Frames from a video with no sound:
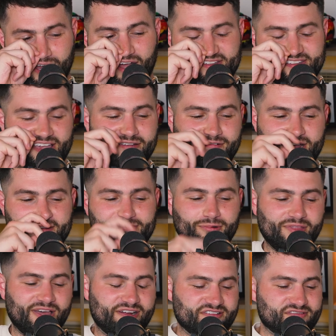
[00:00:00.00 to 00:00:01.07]
I'd say Red Bull
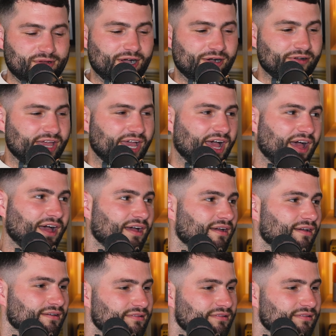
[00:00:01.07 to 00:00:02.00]
there as well. Feeling the hype.